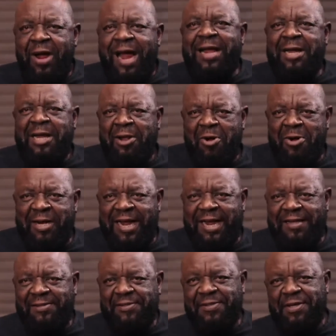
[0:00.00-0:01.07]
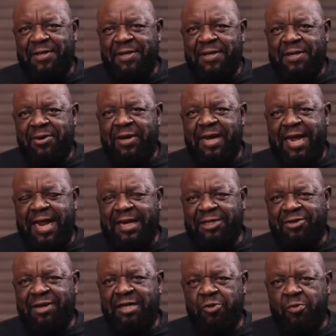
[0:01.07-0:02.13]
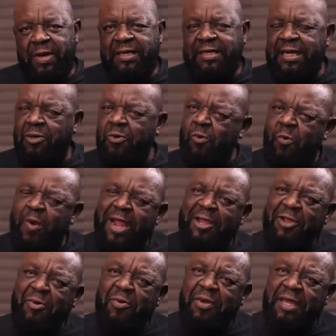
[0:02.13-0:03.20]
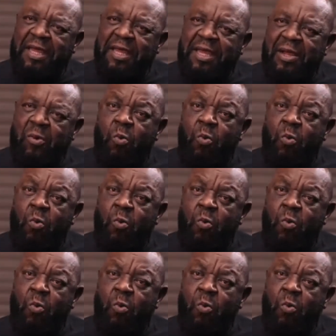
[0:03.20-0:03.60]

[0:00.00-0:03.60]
and the other Nigerians wanted who were in UK,